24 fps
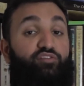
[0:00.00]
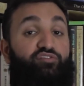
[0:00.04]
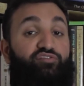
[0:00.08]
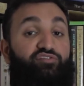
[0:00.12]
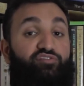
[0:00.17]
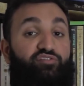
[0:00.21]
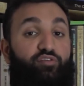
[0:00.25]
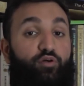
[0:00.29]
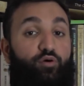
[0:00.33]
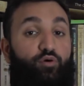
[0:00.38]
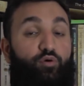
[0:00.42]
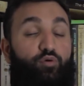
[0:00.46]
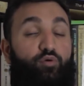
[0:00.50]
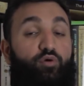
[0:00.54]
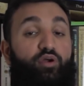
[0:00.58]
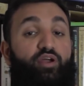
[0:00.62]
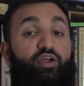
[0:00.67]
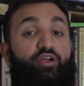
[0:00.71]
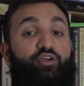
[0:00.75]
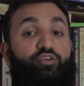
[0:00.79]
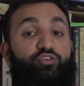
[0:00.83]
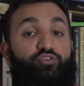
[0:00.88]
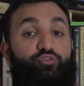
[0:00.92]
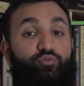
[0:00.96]
So
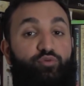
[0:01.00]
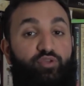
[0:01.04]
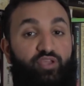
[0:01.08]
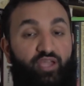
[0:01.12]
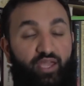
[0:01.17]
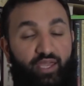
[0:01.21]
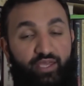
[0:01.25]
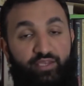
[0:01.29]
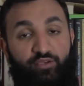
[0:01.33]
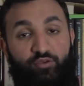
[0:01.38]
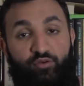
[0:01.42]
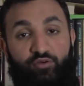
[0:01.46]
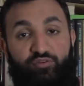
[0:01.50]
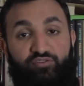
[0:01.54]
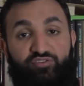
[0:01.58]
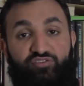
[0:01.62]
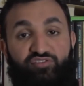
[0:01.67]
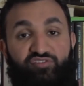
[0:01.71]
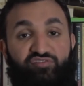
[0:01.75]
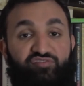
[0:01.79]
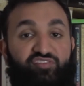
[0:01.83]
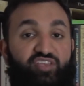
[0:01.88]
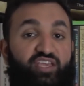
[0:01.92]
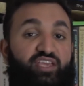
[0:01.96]
you cannot
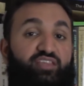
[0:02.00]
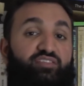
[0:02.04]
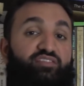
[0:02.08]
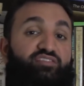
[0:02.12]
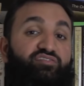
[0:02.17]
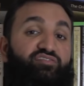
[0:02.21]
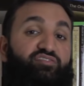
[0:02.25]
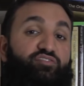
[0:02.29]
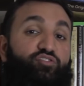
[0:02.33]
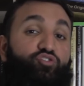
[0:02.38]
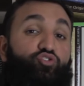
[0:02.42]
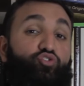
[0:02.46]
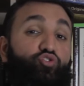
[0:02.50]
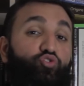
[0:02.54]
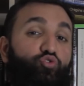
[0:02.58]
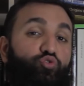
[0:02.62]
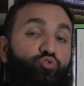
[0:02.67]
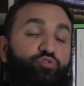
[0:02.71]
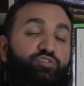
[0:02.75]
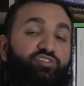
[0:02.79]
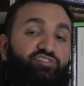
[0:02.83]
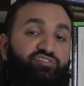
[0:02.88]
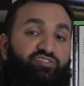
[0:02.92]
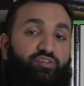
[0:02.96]
just take this
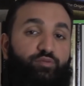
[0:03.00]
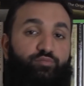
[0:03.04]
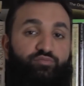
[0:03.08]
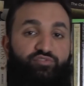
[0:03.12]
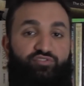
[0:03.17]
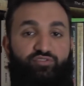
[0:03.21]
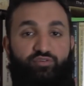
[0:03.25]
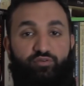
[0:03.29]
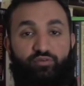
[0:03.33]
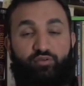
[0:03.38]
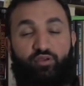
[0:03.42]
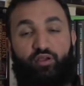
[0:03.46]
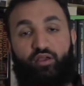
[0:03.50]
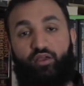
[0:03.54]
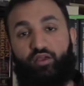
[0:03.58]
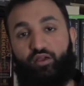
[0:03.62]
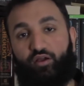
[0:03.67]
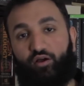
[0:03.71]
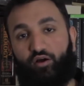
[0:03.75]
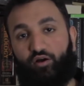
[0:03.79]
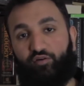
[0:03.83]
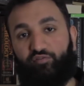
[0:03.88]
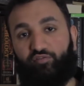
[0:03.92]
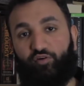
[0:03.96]
crude assumption
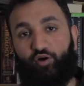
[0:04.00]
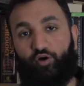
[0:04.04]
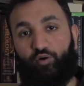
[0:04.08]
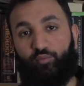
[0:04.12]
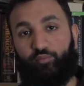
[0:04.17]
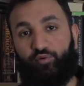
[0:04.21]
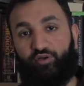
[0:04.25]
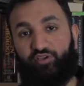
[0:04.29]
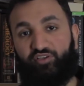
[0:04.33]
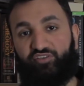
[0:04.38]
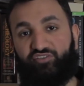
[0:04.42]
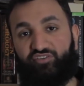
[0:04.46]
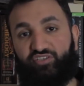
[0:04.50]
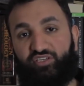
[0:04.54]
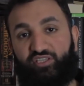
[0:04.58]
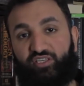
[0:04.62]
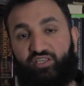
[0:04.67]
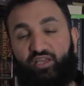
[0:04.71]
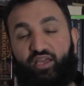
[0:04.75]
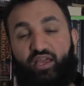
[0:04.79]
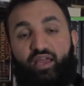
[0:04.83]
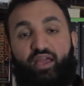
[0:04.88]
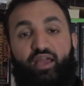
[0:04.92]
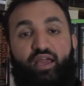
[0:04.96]
of
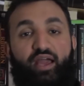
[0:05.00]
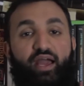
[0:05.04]
homology